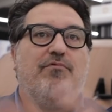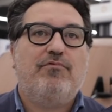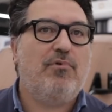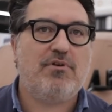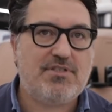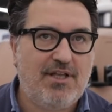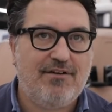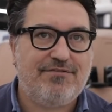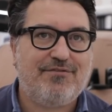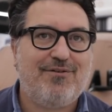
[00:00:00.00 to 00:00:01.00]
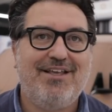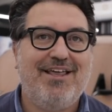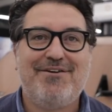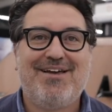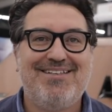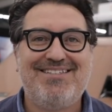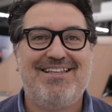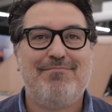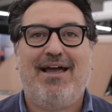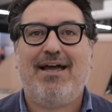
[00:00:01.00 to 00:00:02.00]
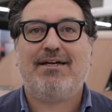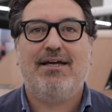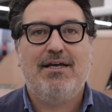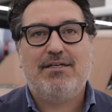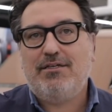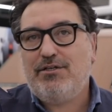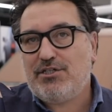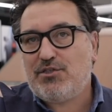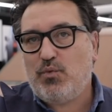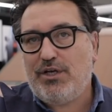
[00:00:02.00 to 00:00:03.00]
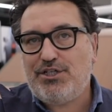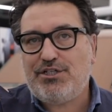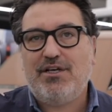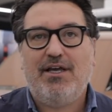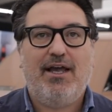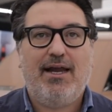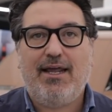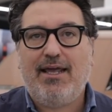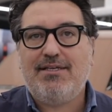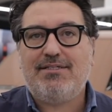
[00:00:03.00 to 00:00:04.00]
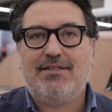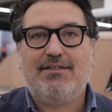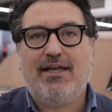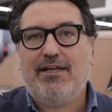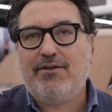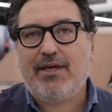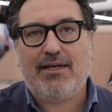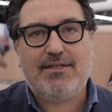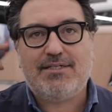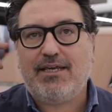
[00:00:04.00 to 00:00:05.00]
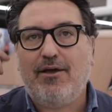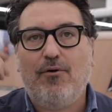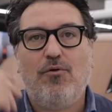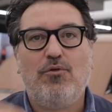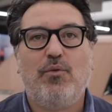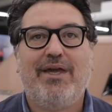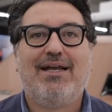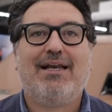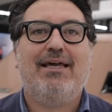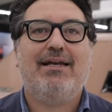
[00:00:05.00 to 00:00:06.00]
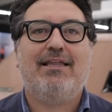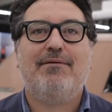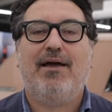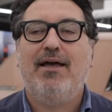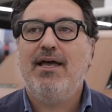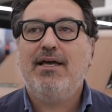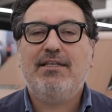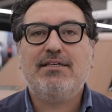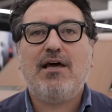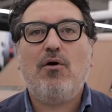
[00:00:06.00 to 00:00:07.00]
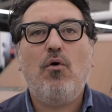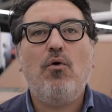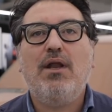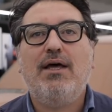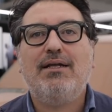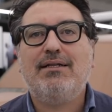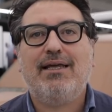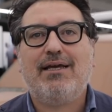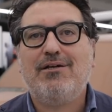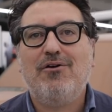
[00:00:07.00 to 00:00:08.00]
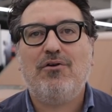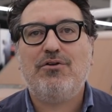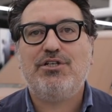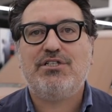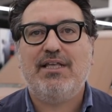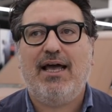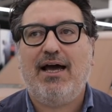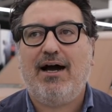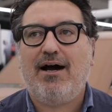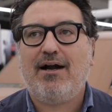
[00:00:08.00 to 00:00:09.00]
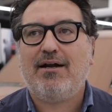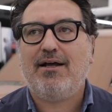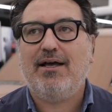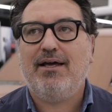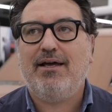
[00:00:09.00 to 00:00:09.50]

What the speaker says: full of stuff, right, that you can't see at the back. So you just switch an instant, and you can see all the way clearly at the back. These are all technologies that are